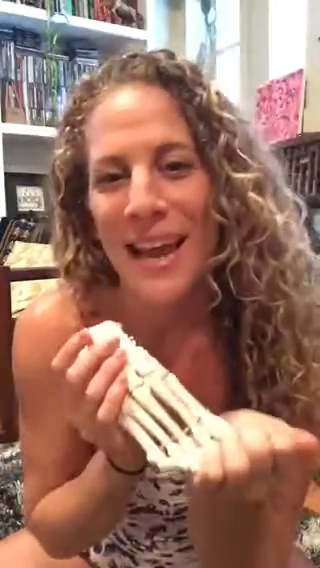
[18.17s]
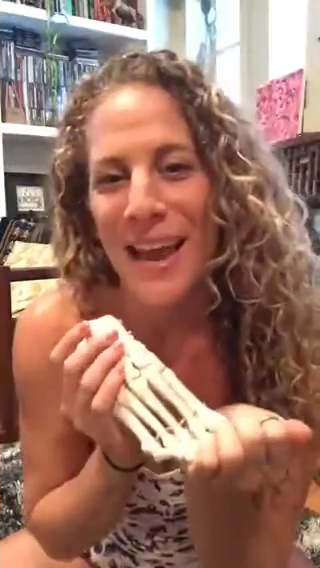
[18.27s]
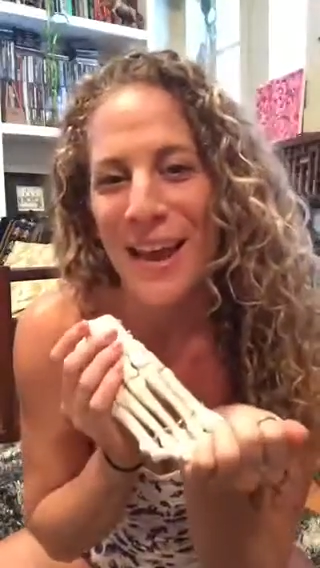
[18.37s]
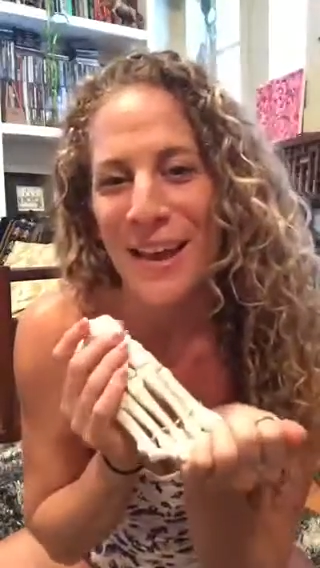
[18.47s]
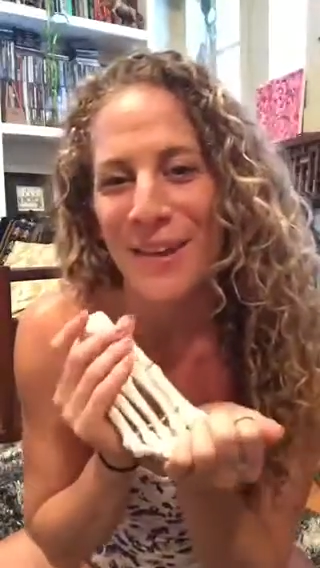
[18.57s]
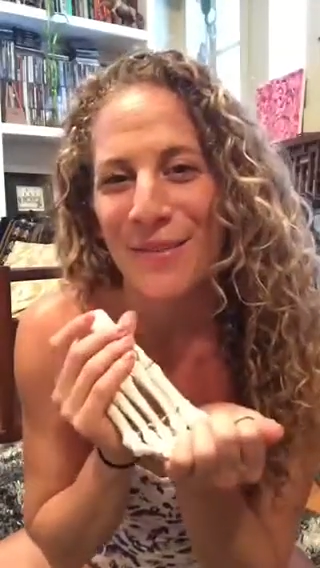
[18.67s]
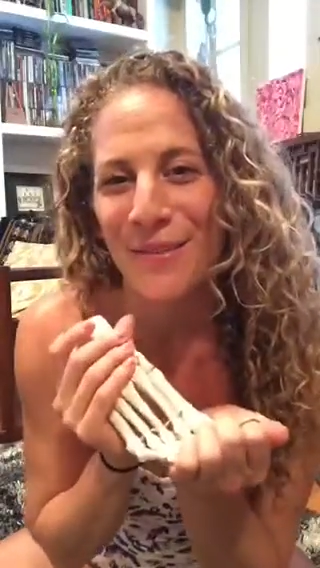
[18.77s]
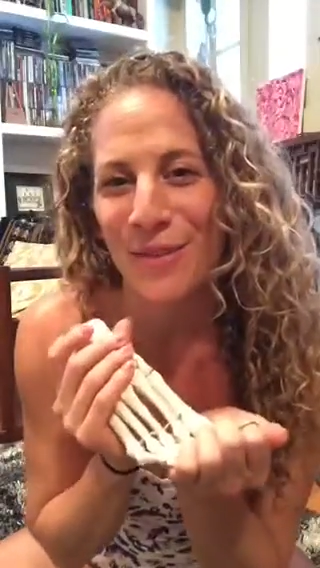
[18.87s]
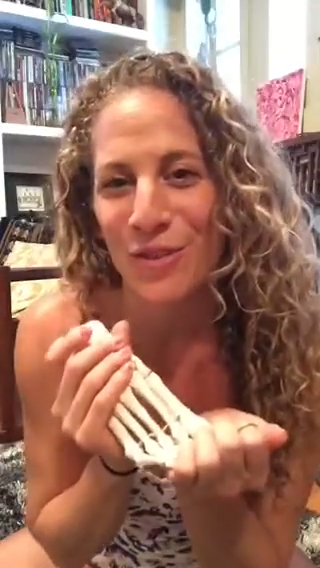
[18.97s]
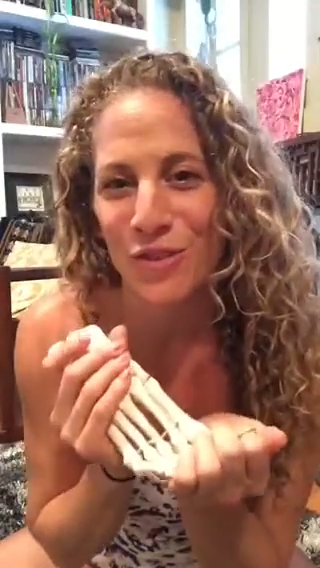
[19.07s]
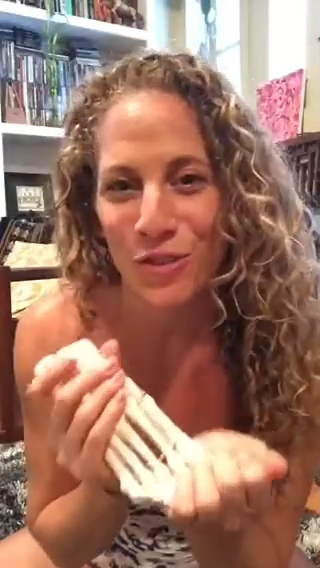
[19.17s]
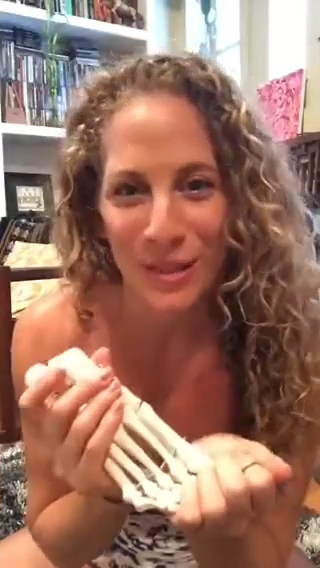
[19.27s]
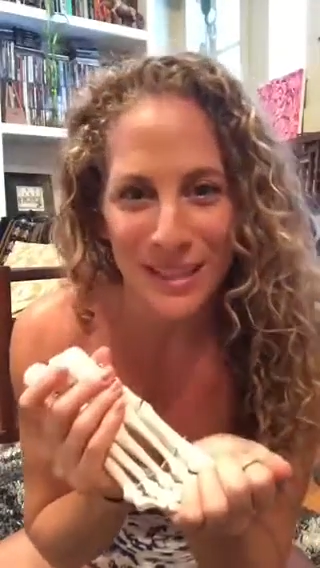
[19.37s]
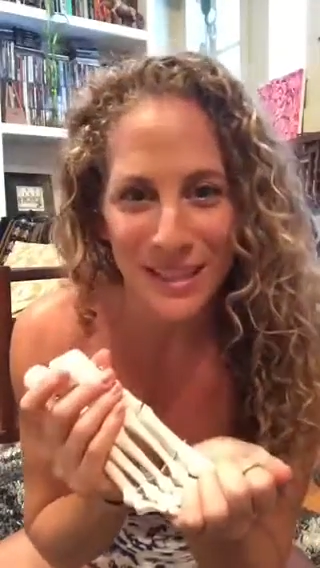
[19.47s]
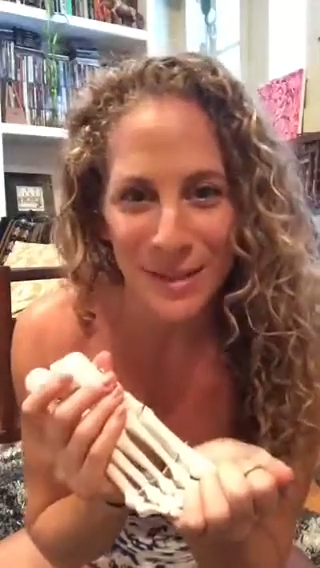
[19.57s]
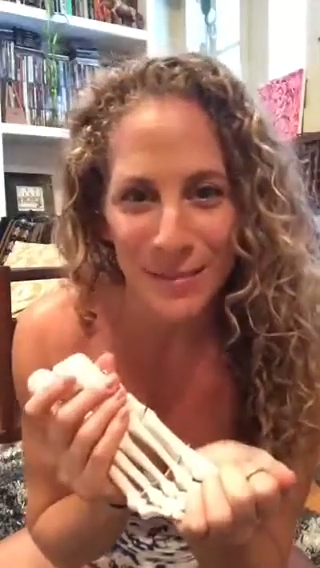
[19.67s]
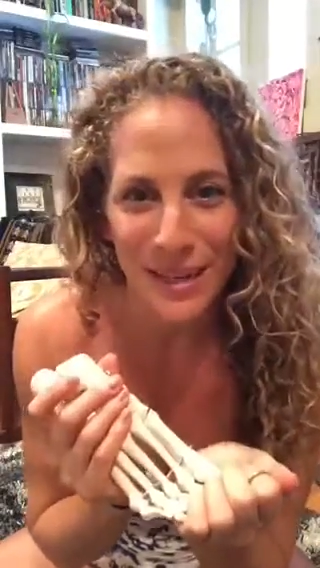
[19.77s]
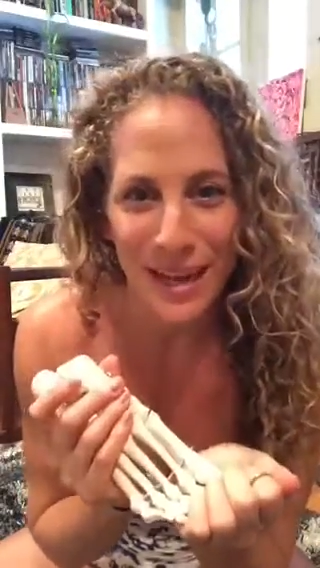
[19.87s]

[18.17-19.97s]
And for joints to be